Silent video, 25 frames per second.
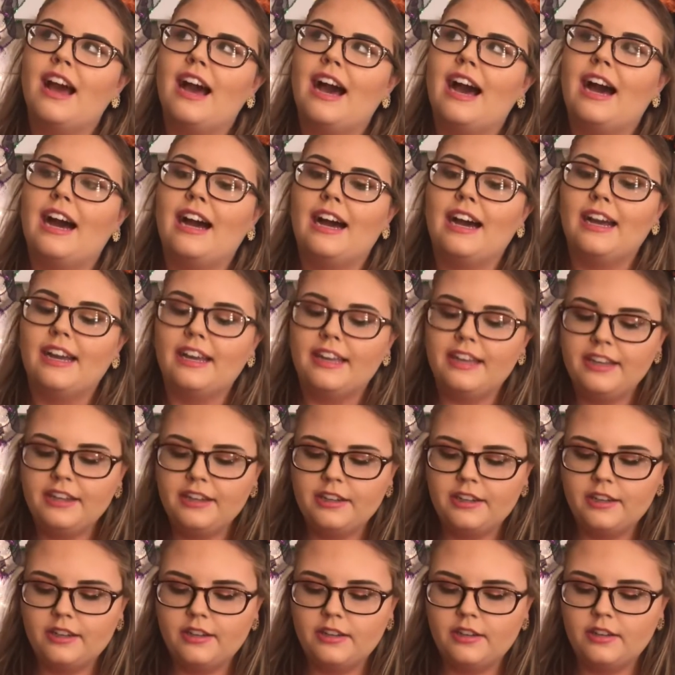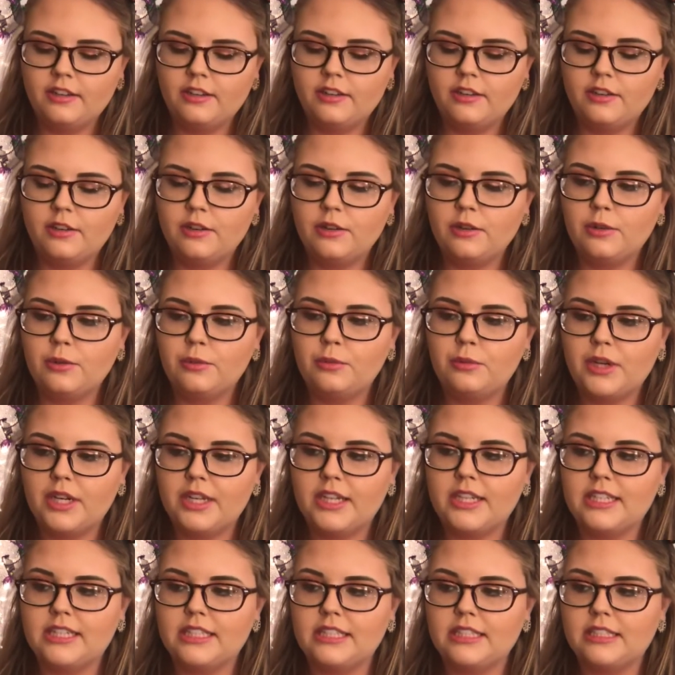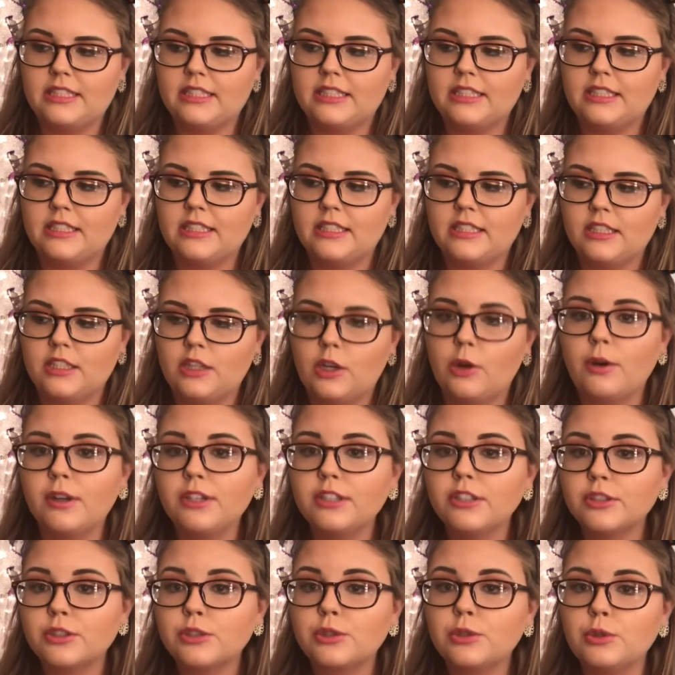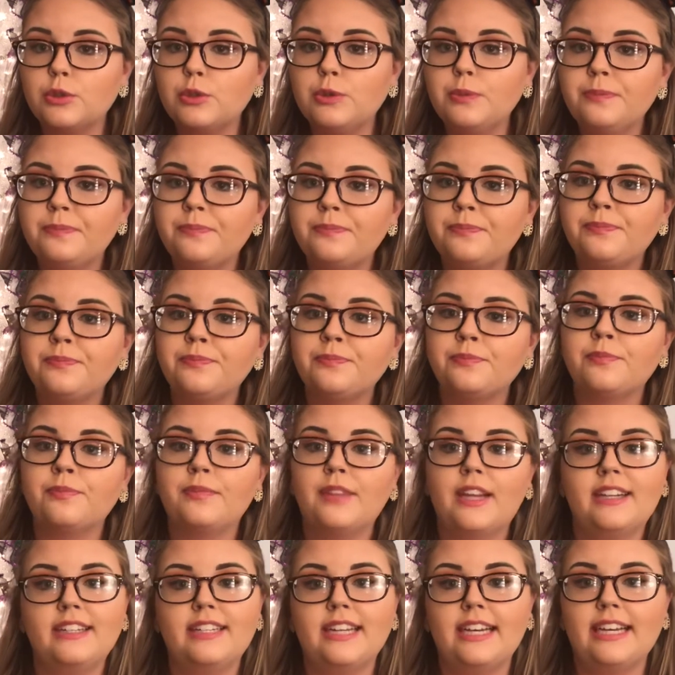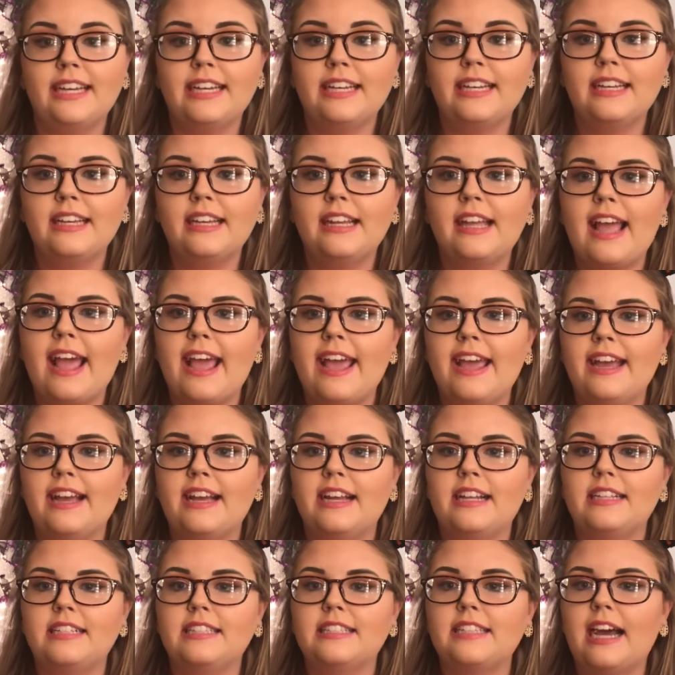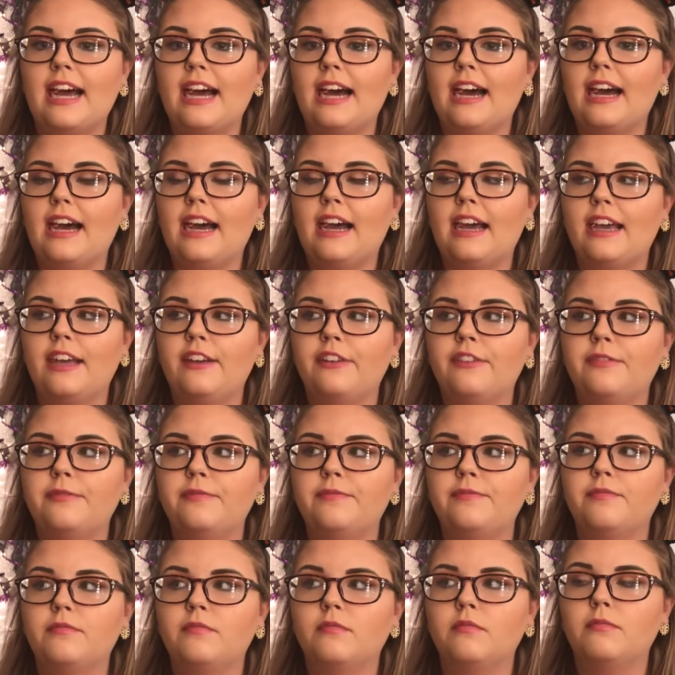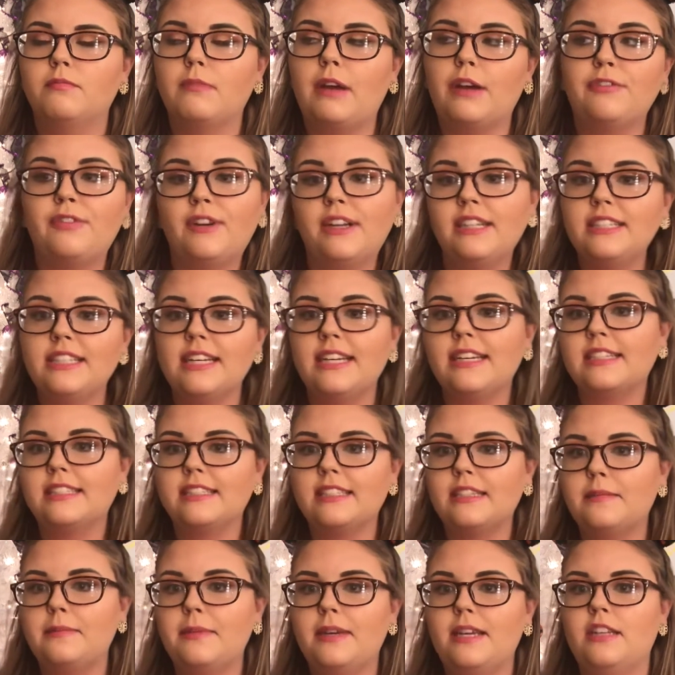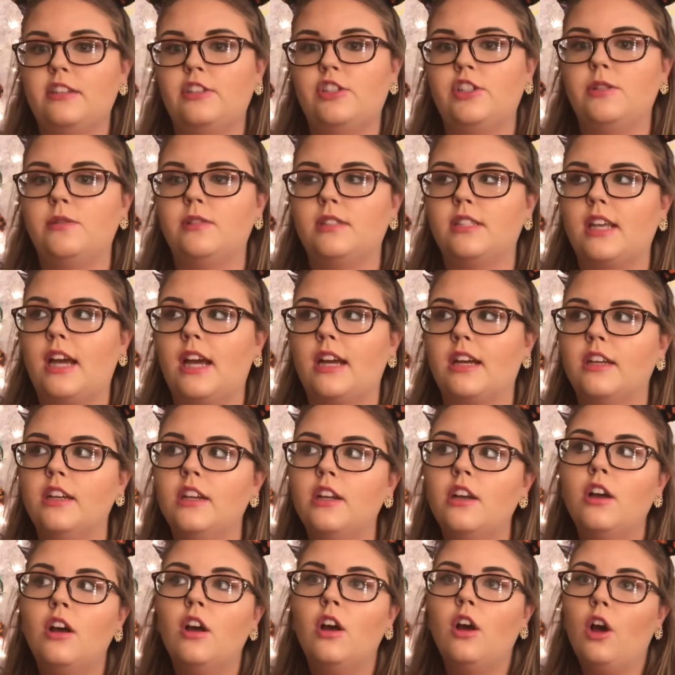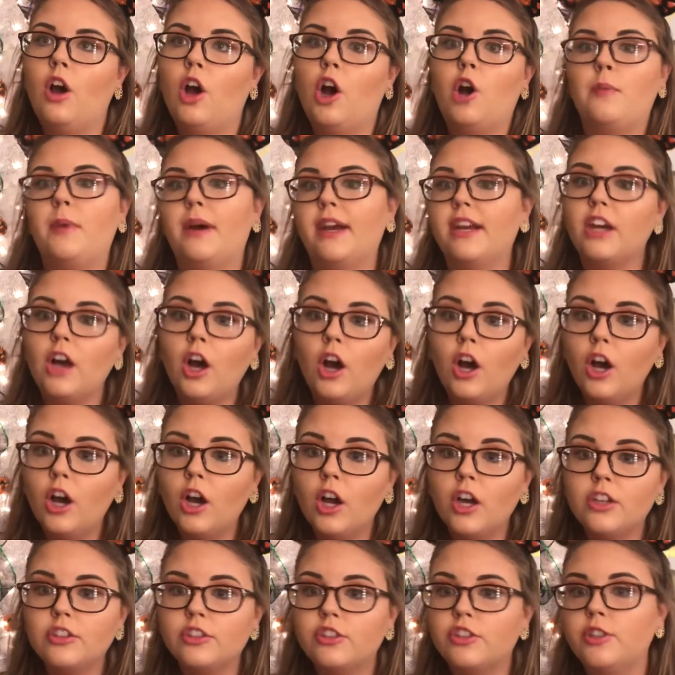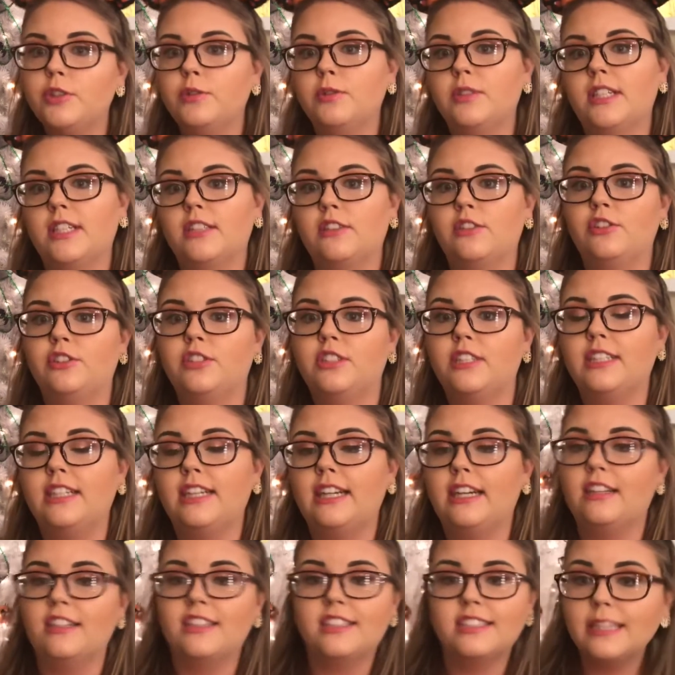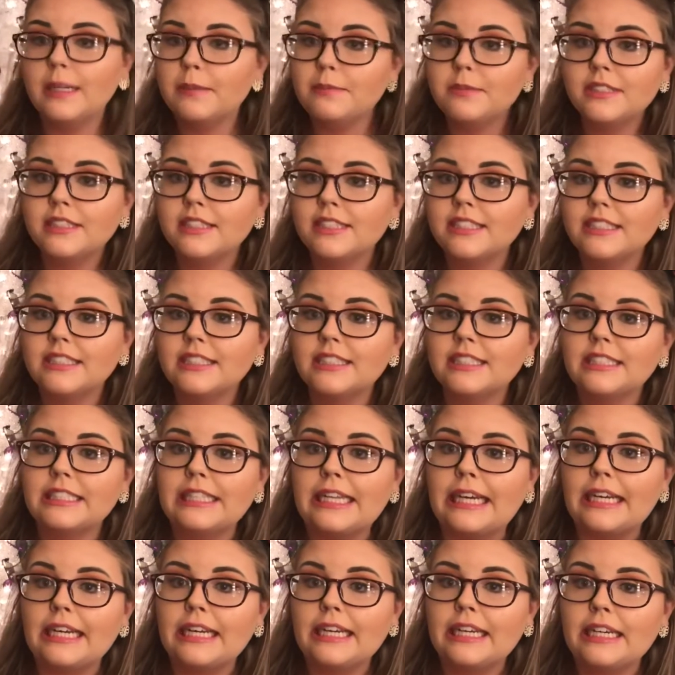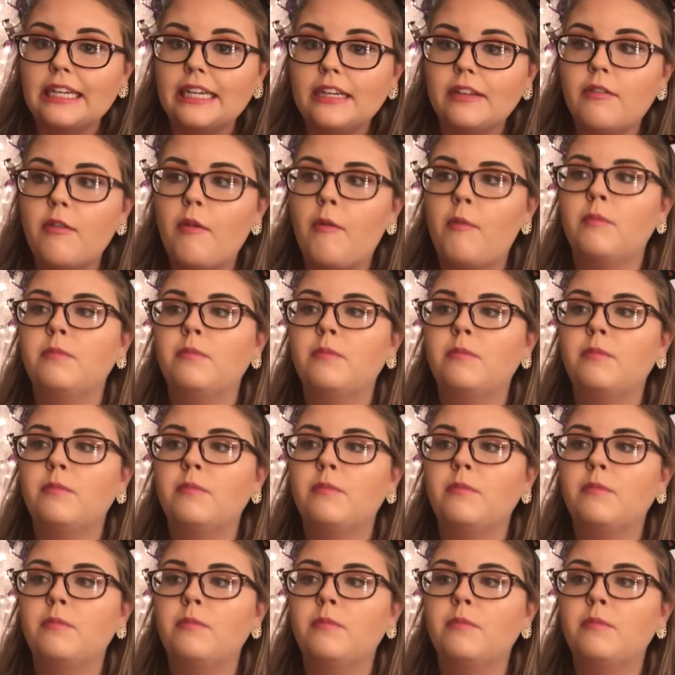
I was going to school that day, and my friend texted me and she was like, oh my gosh, she was like, they're sending out acceptances today.